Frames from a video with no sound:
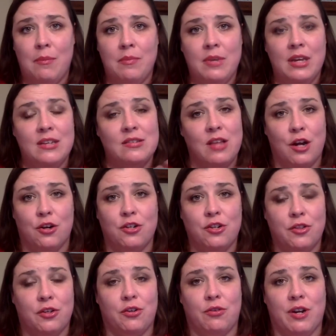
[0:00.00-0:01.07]
his
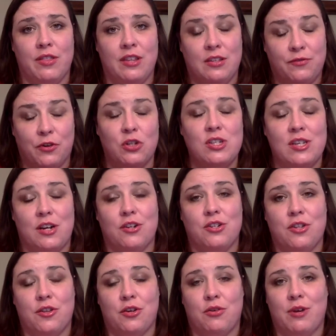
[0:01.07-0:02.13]
first letter to
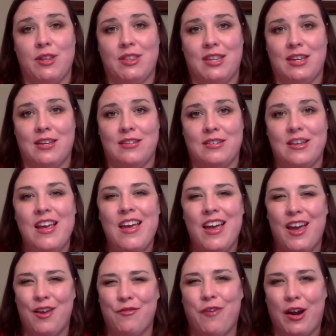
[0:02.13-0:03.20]
the Corinthians,
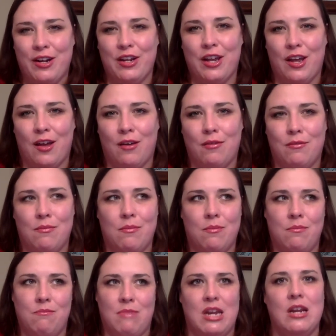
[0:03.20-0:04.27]
and finding
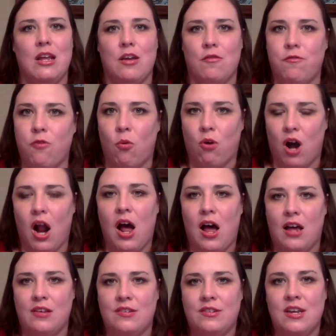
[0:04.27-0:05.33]
meaning for
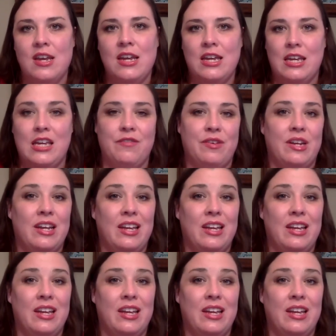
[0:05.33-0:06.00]
us, even